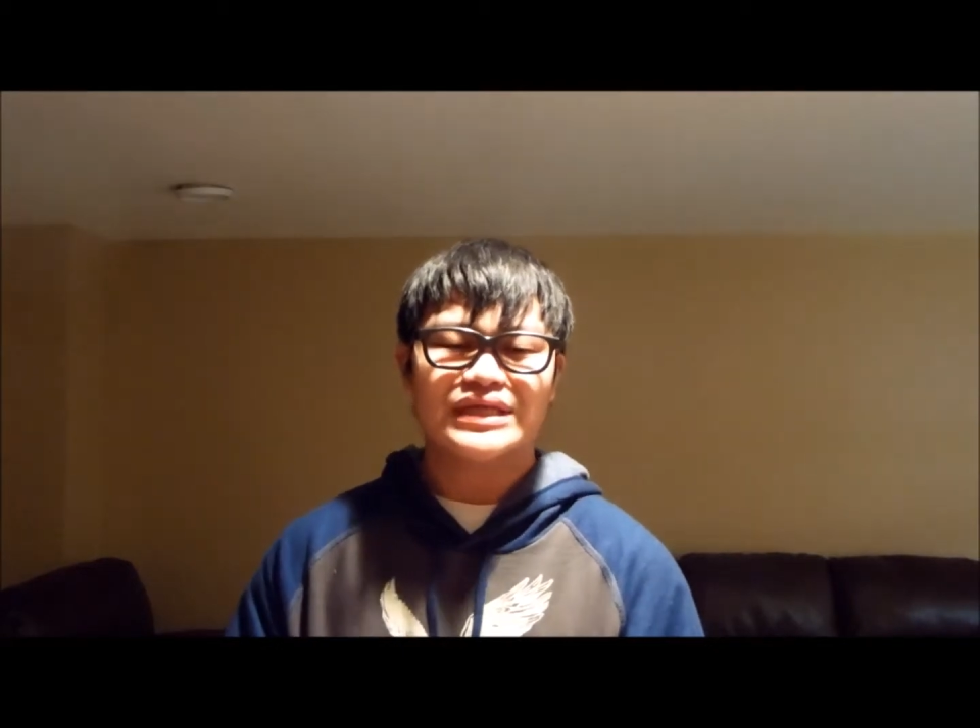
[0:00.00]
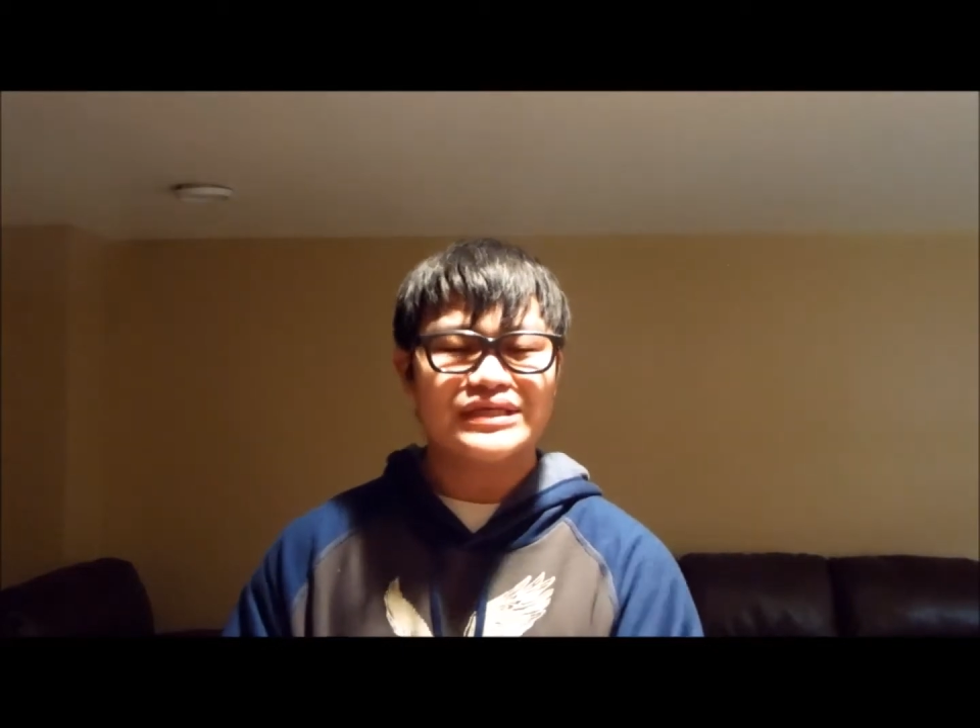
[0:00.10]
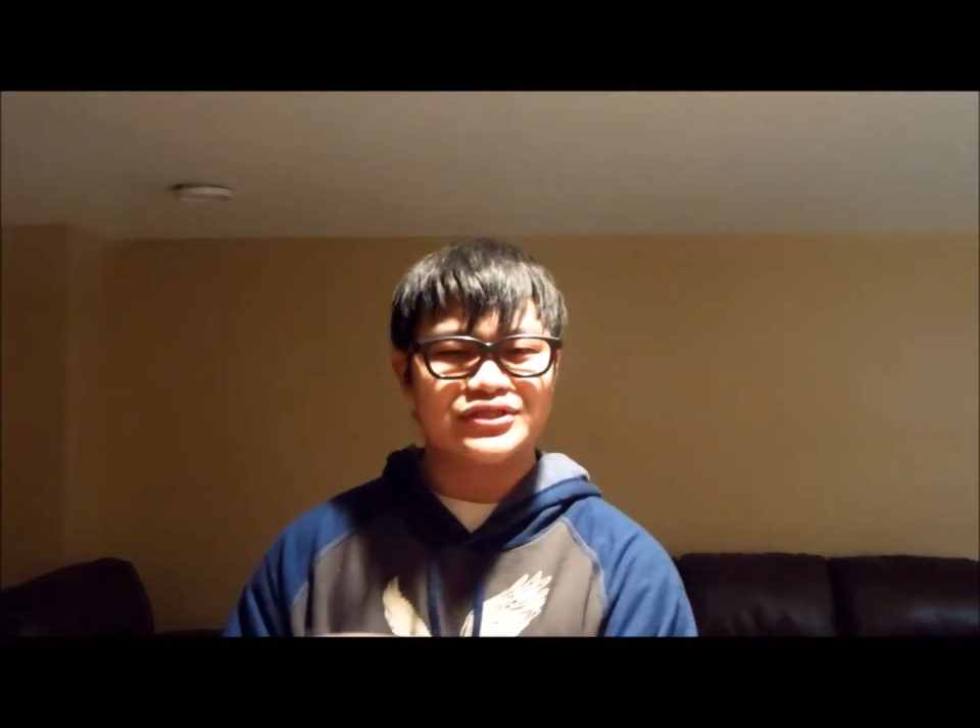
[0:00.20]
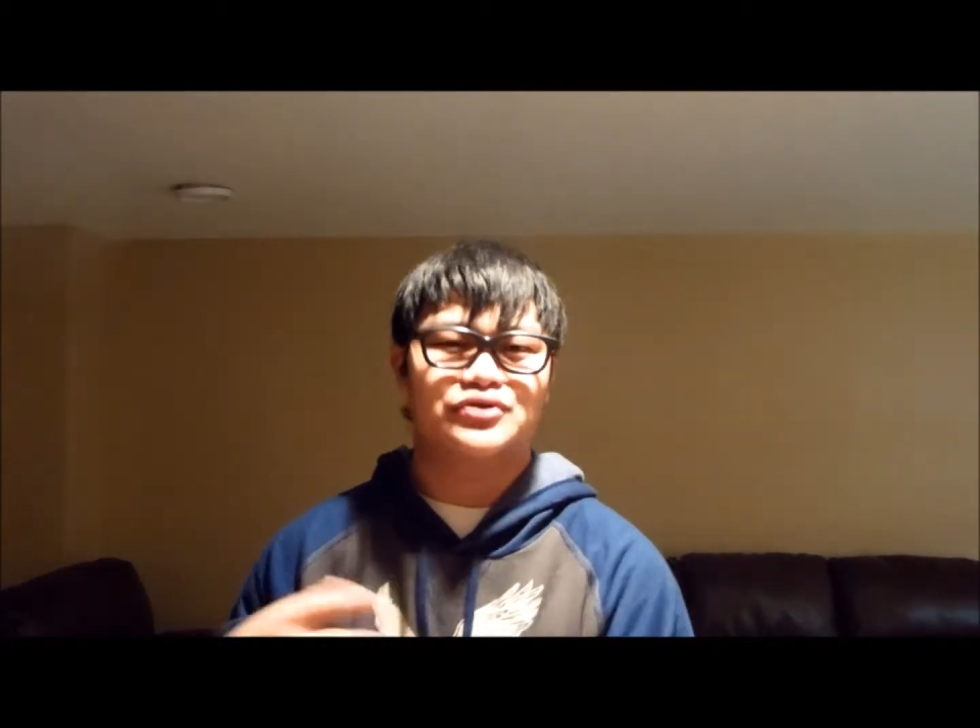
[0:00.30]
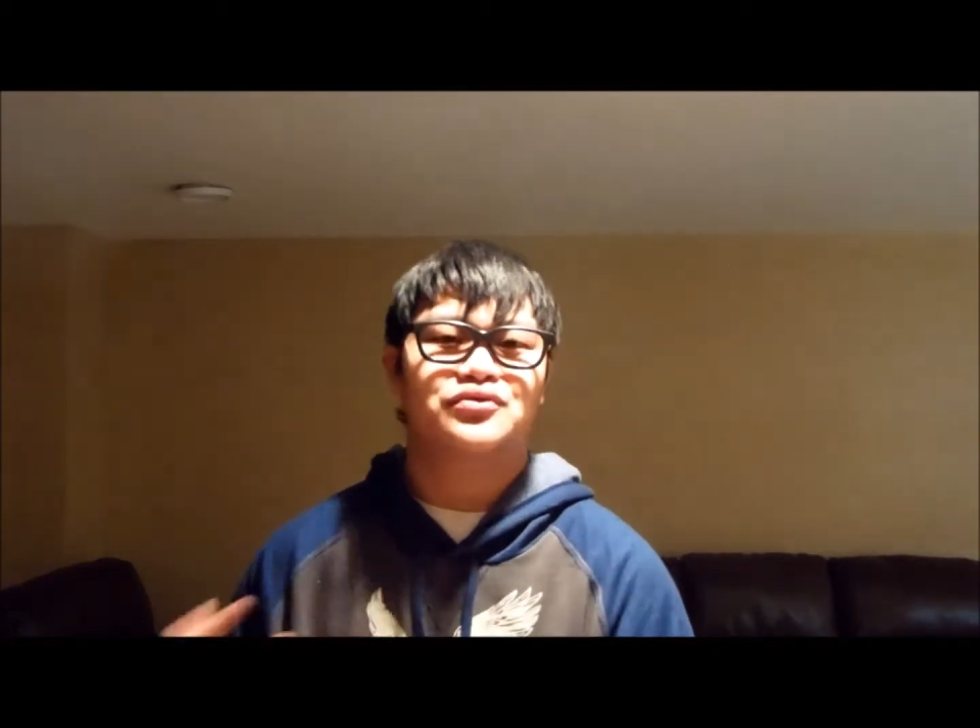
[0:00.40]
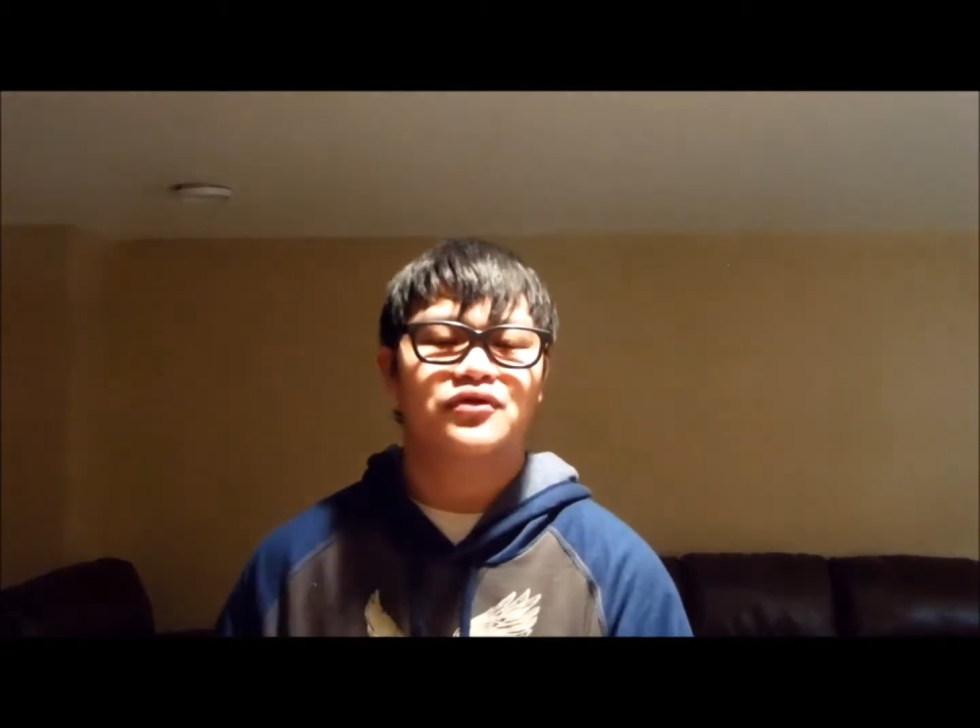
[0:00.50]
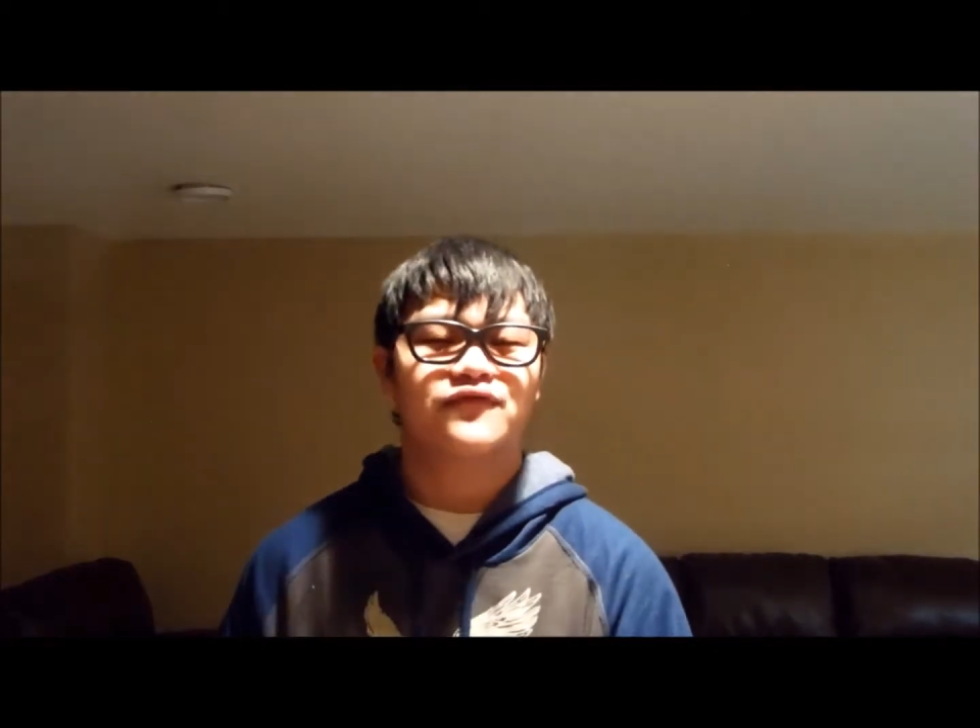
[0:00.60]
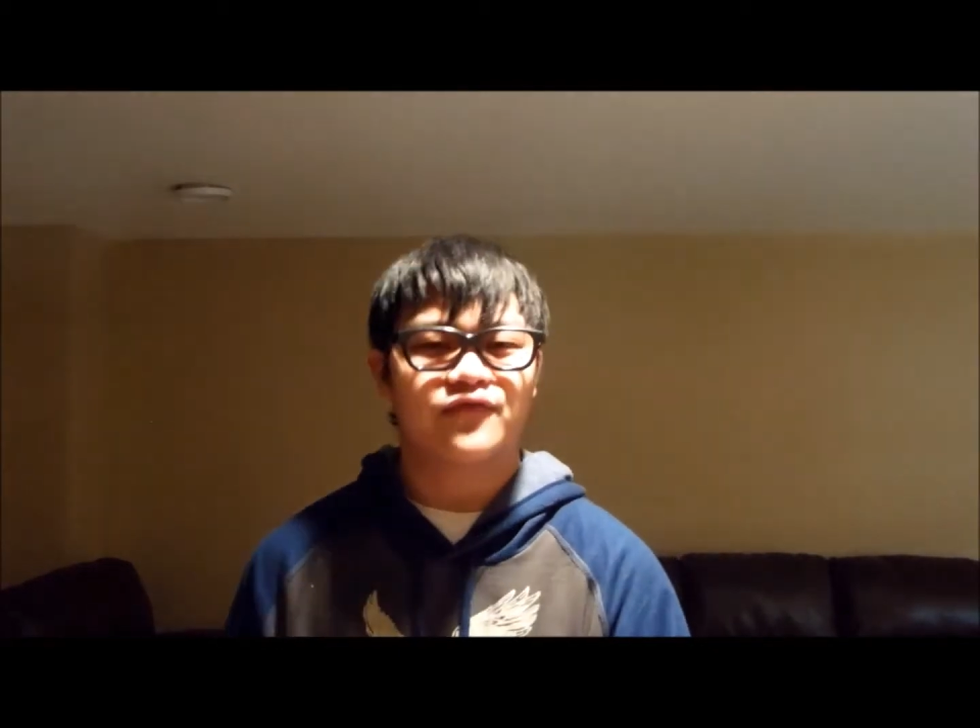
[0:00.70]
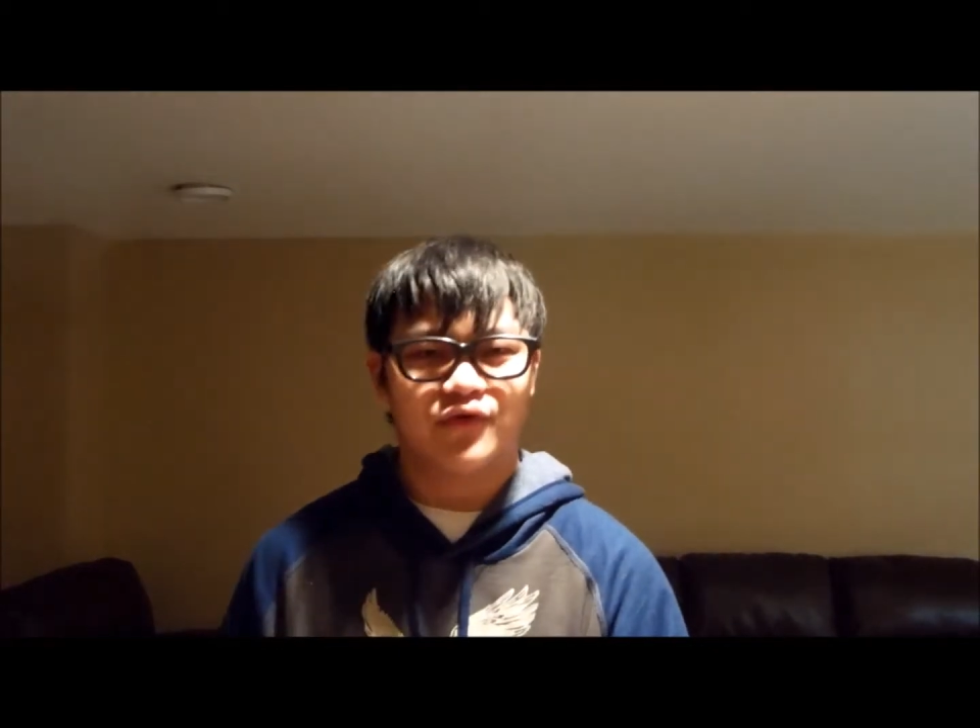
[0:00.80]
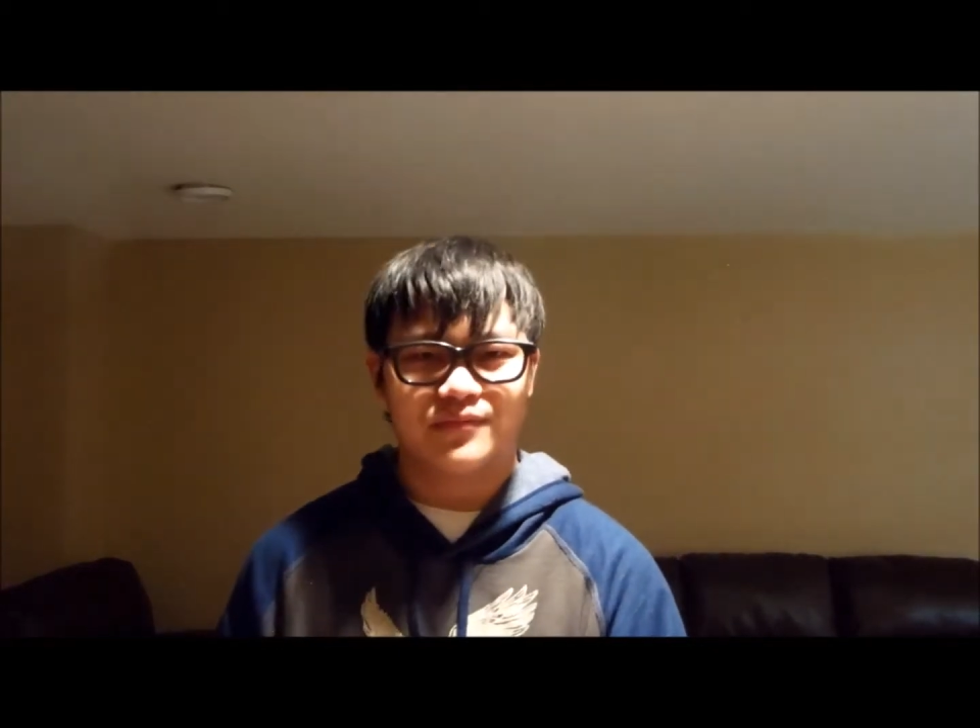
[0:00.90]
need to
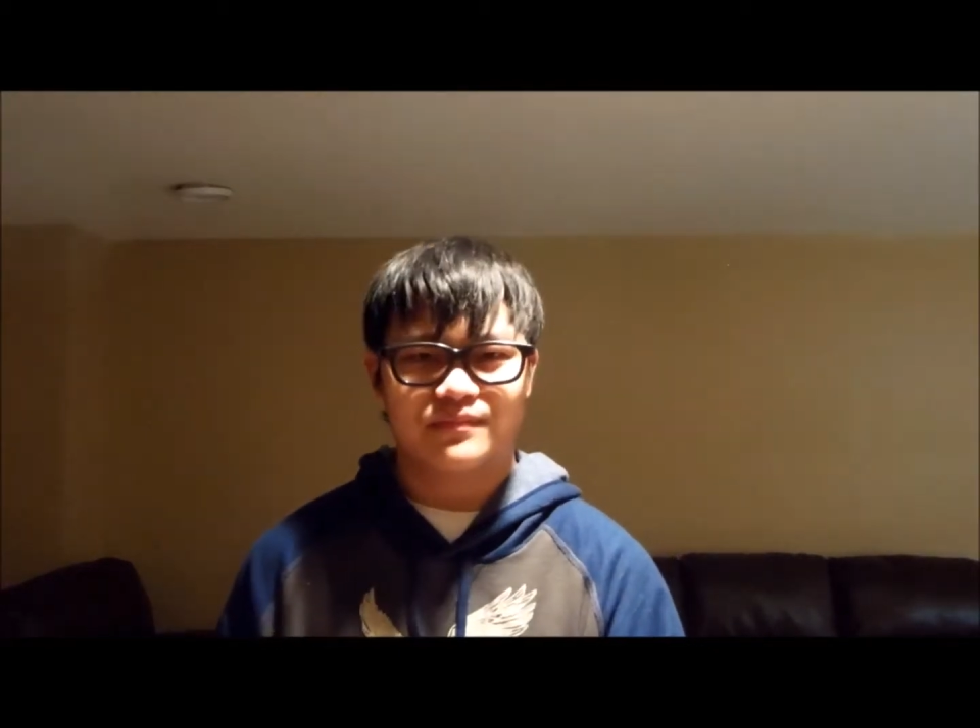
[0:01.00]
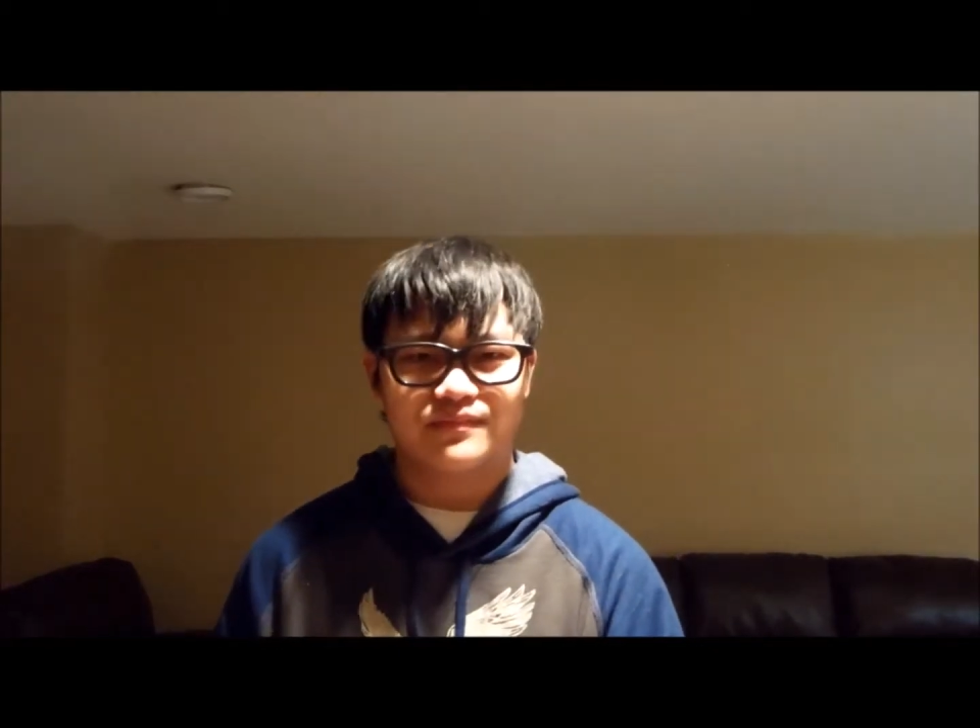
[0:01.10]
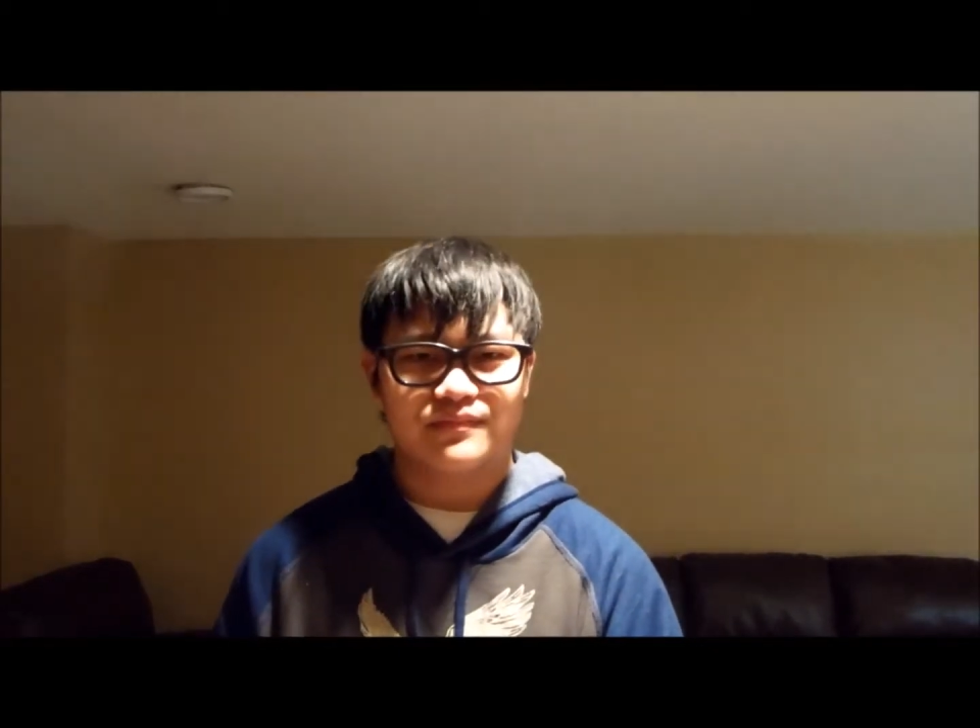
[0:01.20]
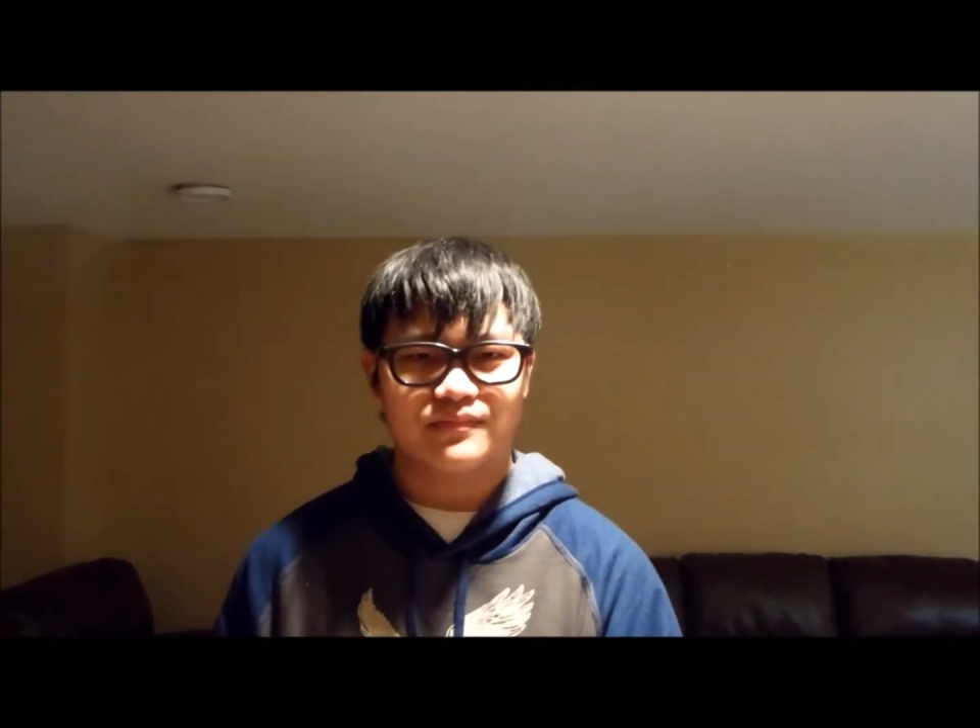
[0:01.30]
learn from.